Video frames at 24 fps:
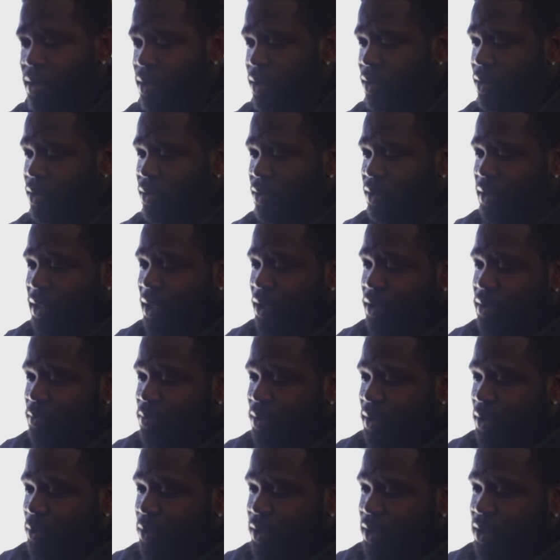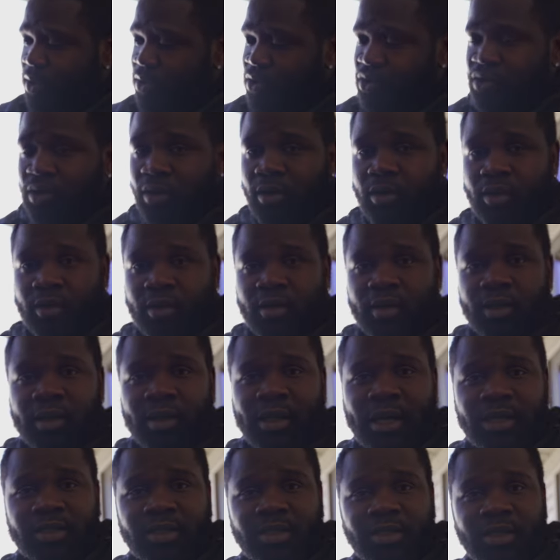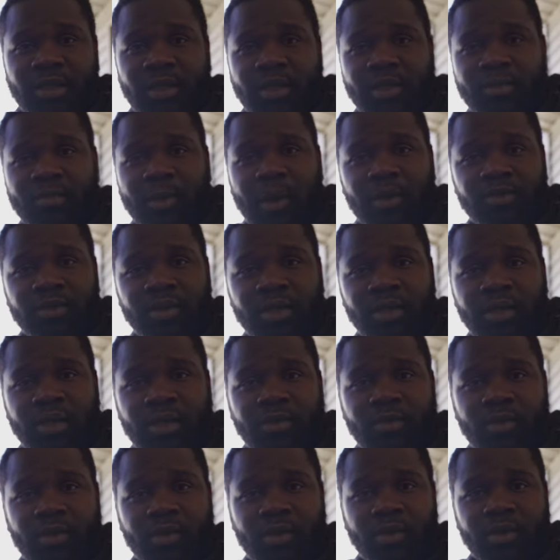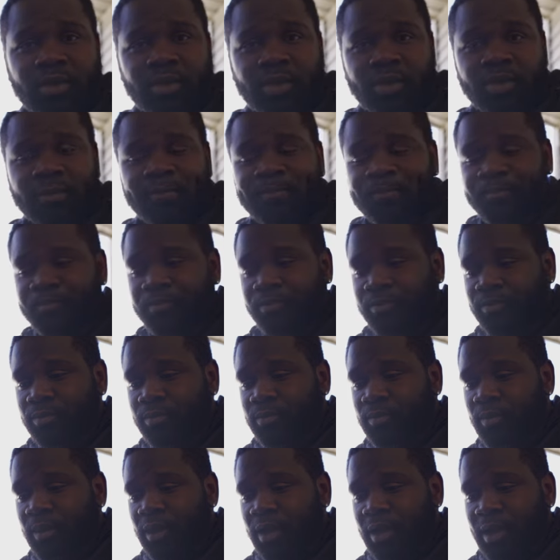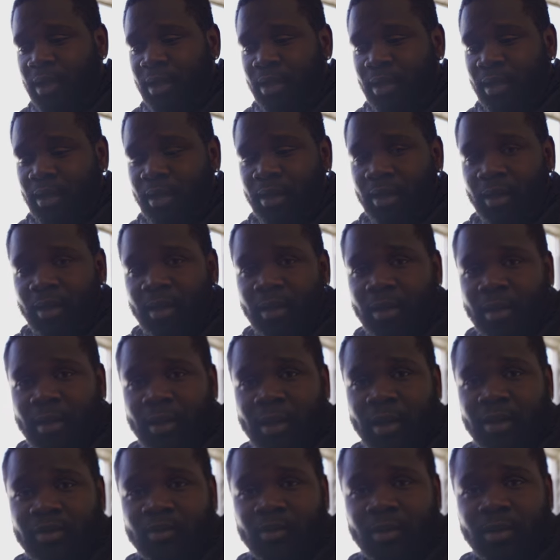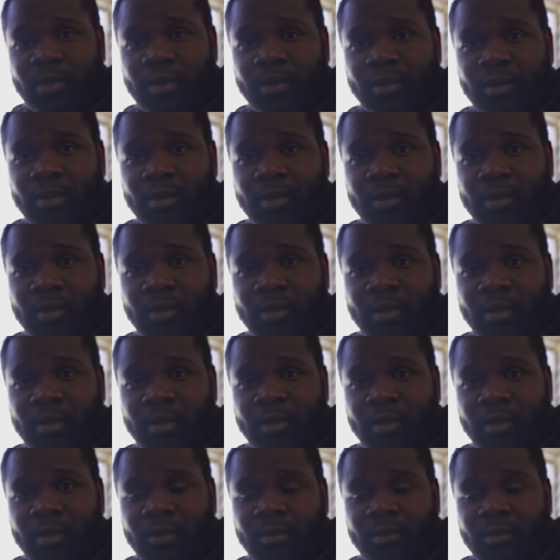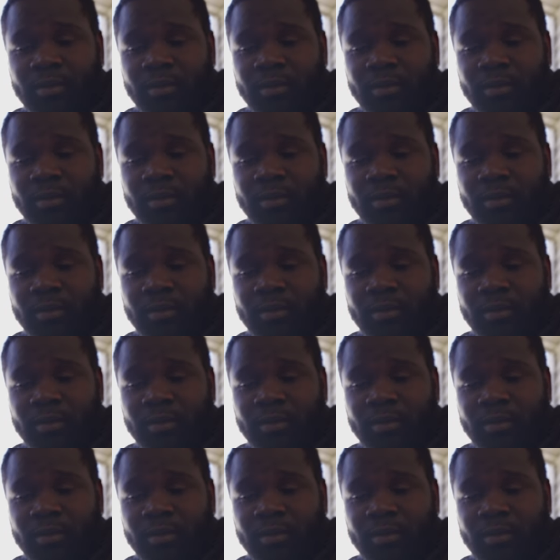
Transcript: you're allowed to play with a controller and not just a mouse and keyboard. So that's what um,